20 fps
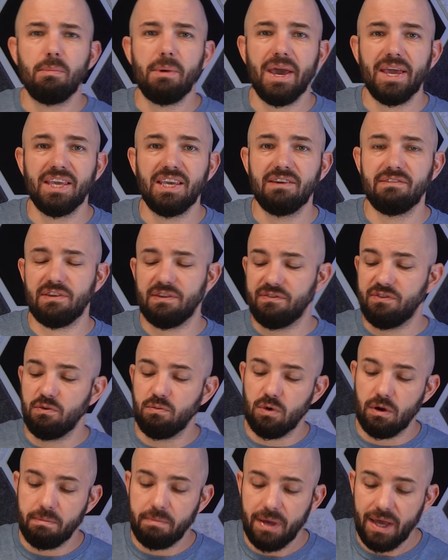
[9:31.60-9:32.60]
back and give it a few
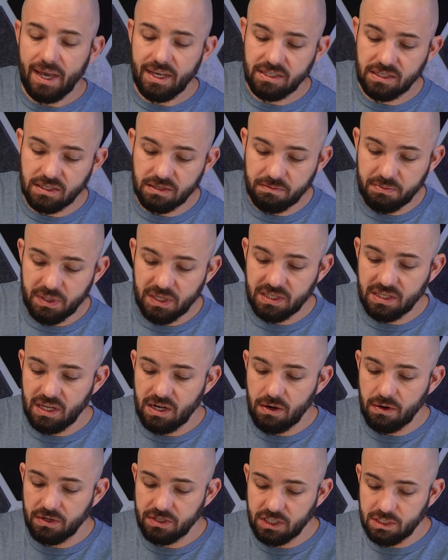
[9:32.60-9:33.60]
more passes because I
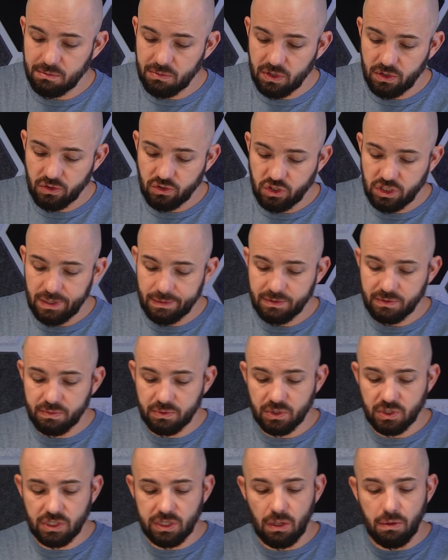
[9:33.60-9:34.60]
noticed some of those chips
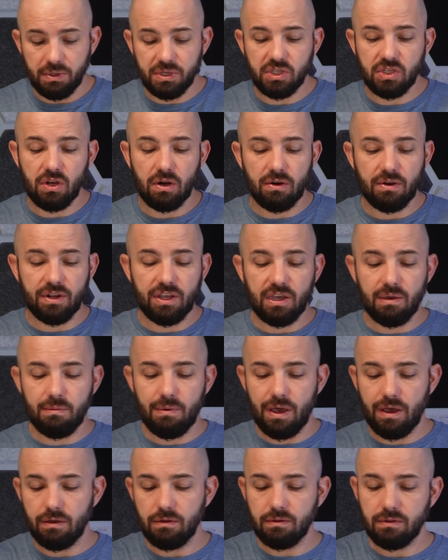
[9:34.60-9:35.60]
were slowly starting to come
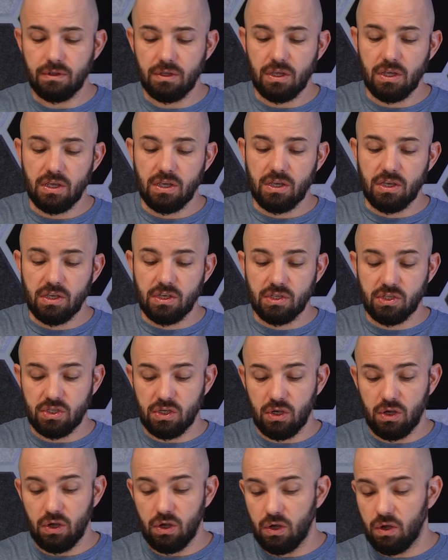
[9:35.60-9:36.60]
out.
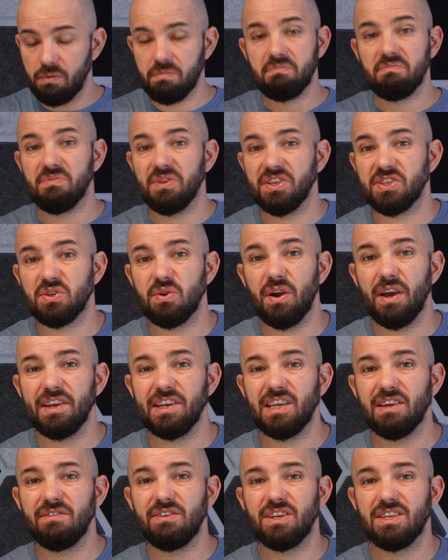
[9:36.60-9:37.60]
So let's go ahead
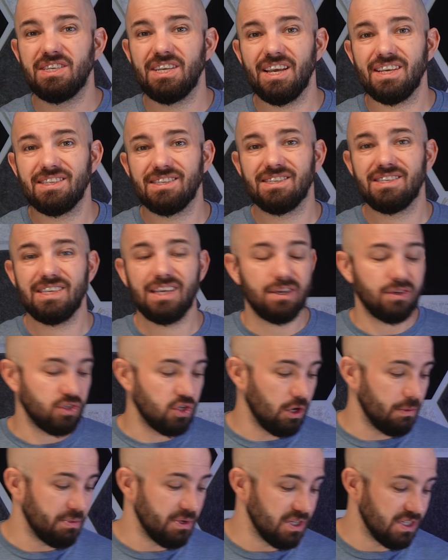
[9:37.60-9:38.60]
and give it a test and see how
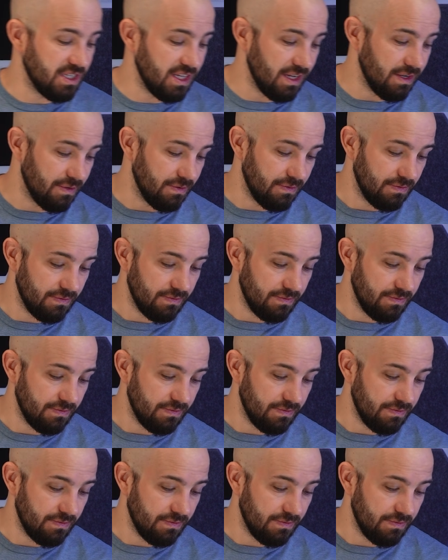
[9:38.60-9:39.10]
sharp it is now.